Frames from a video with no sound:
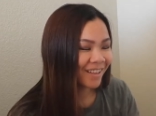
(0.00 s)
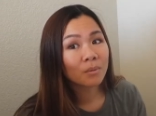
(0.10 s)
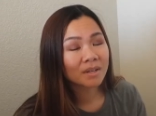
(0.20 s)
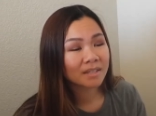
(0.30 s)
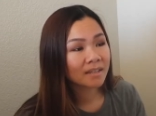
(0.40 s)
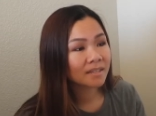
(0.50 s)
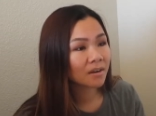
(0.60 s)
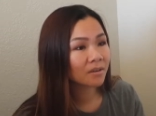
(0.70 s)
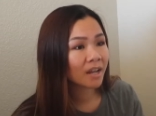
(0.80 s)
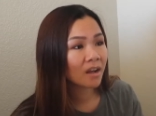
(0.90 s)
Once I
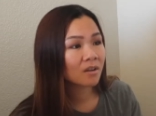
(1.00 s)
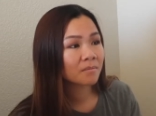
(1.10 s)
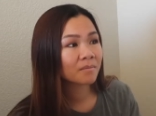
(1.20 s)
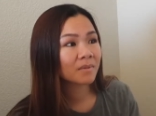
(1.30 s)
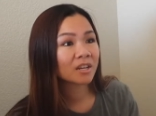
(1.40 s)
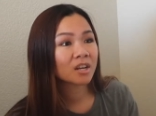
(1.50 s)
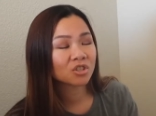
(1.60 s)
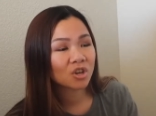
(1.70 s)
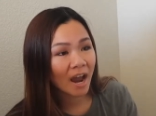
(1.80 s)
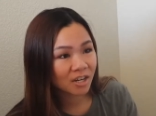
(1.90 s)
settled down, my
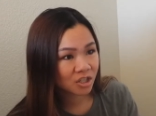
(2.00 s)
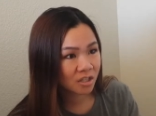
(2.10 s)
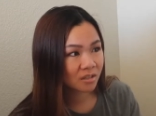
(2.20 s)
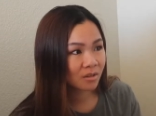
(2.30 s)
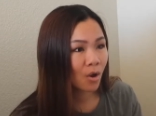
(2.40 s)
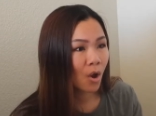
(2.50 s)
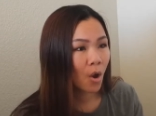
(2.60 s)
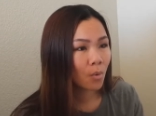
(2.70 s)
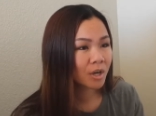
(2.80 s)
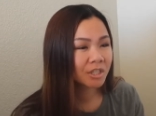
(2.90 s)
contraction
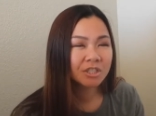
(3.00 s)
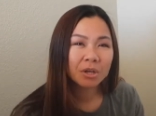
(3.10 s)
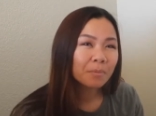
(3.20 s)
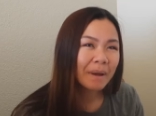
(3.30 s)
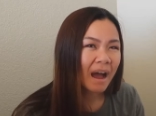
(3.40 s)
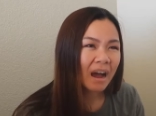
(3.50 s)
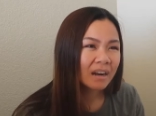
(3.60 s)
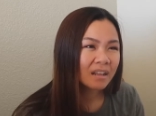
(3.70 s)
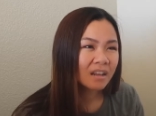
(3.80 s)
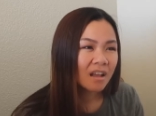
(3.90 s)
were so
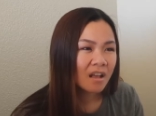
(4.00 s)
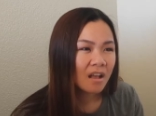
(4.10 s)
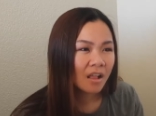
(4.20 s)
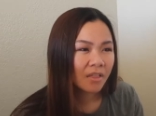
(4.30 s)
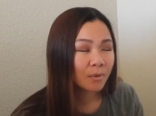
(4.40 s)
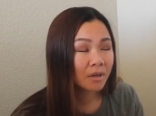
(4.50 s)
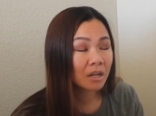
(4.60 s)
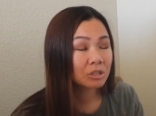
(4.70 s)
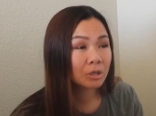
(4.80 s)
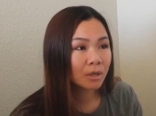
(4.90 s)
bad. They were
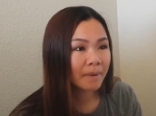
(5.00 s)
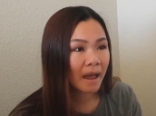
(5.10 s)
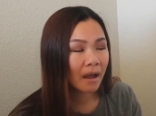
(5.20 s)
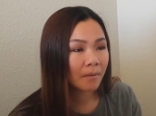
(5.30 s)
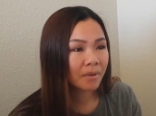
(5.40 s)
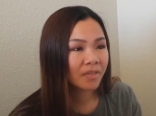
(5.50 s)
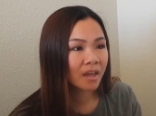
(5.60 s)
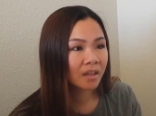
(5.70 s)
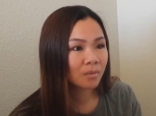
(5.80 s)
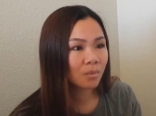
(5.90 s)
not too bad, but
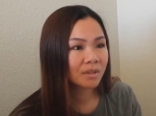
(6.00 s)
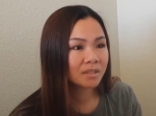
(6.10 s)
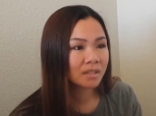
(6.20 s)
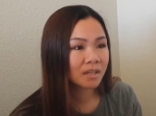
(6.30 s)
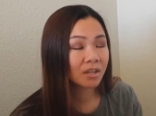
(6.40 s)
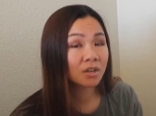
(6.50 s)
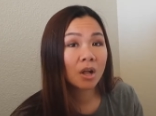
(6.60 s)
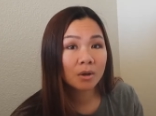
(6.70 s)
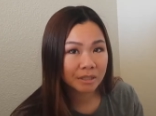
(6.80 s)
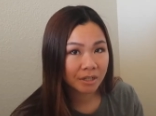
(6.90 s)
then once it get
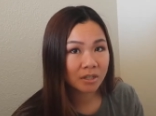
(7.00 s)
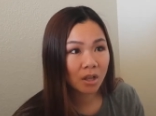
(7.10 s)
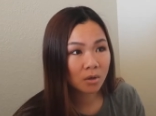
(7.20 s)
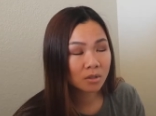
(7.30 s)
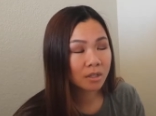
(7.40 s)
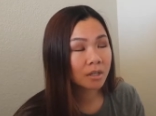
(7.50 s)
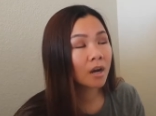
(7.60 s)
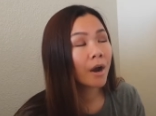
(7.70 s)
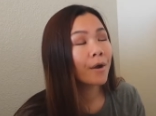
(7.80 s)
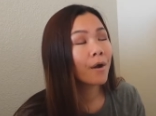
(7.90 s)

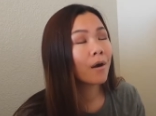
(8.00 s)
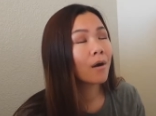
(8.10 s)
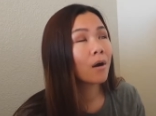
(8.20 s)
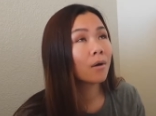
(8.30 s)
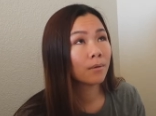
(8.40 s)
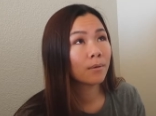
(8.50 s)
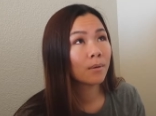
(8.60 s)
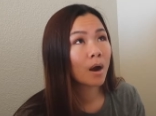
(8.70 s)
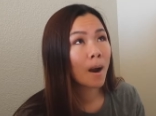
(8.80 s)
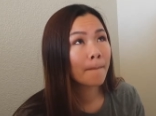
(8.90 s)
closer,
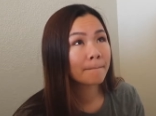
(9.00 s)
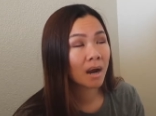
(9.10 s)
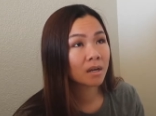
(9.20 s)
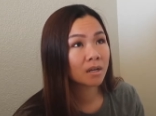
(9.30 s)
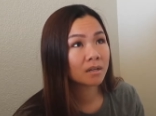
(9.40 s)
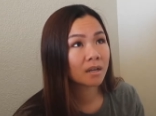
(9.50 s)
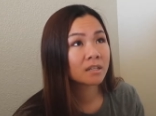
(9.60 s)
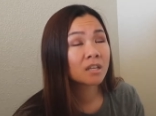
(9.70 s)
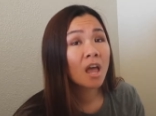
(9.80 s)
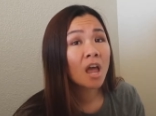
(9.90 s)
oh my
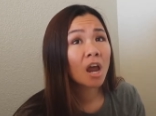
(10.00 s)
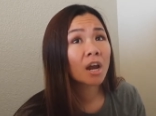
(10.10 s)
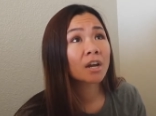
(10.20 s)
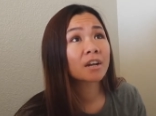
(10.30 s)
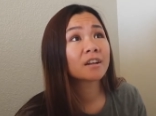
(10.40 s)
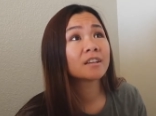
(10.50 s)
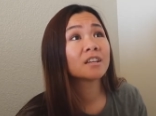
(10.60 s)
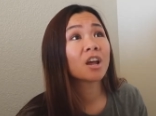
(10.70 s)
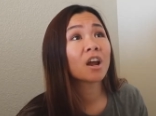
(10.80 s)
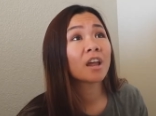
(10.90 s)
goodness, it
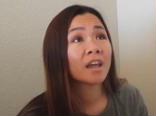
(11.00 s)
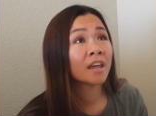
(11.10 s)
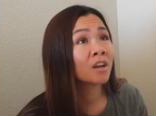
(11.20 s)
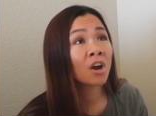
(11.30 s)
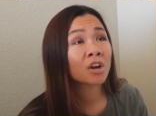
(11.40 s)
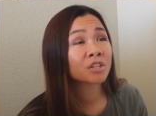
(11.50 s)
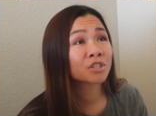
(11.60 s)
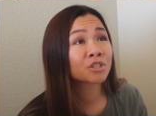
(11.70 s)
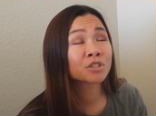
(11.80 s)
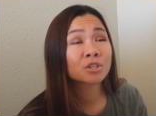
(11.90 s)
hurts
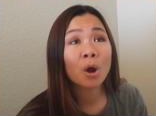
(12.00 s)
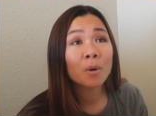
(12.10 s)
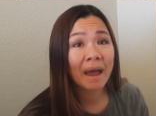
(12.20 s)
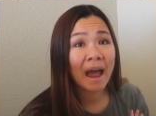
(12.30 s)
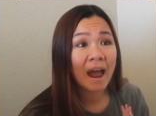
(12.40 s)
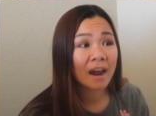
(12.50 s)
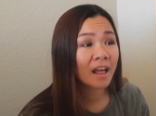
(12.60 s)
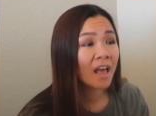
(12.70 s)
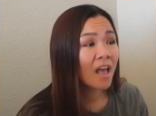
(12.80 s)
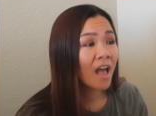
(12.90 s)
so bad.